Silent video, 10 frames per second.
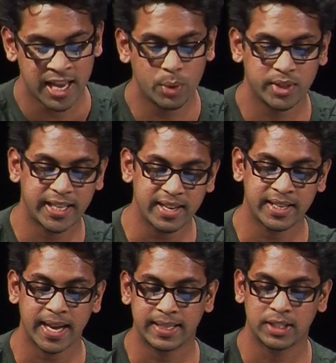He was
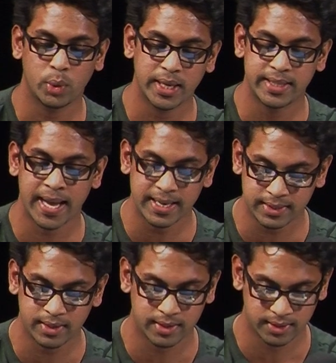dedicated to
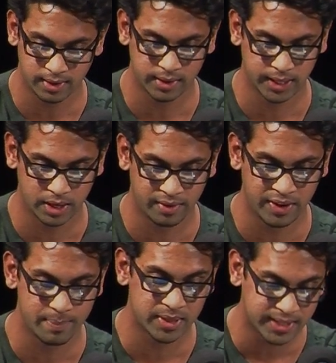intense study of
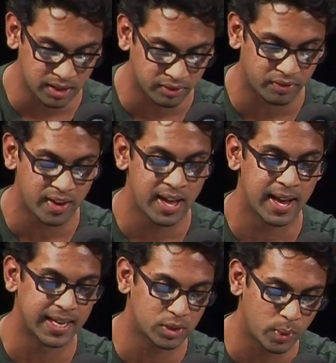himself
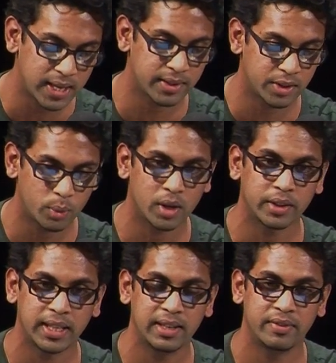as well as the
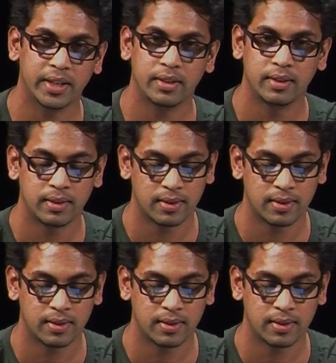world he lived in.